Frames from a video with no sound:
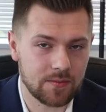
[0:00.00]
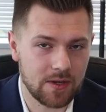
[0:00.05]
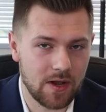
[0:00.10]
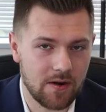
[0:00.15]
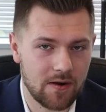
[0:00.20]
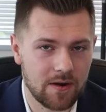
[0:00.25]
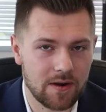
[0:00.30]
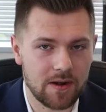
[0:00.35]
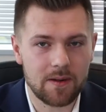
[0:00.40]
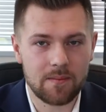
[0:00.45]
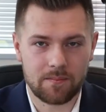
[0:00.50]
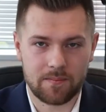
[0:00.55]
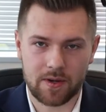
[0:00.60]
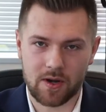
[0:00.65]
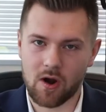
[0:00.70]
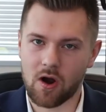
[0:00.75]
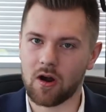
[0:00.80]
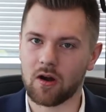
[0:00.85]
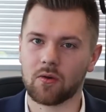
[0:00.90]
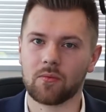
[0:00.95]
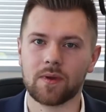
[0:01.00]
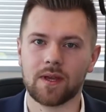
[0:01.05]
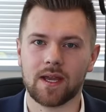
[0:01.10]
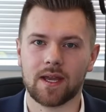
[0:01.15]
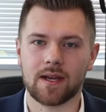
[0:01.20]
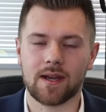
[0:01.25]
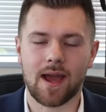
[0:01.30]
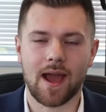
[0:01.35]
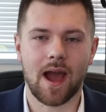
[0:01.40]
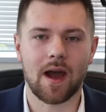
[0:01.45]
we are, but are we
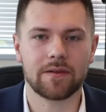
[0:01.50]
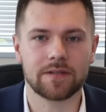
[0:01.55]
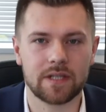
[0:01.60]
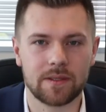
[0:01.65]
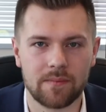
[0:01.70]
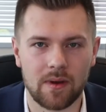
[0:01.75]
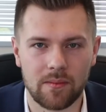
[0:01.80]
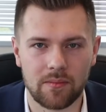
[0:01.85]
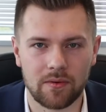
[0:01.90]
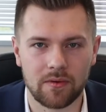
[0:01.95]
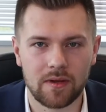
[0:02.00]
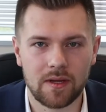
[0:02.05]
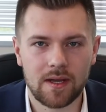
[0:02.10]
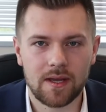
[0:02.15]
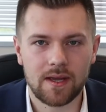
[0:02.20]
in a housing bubble?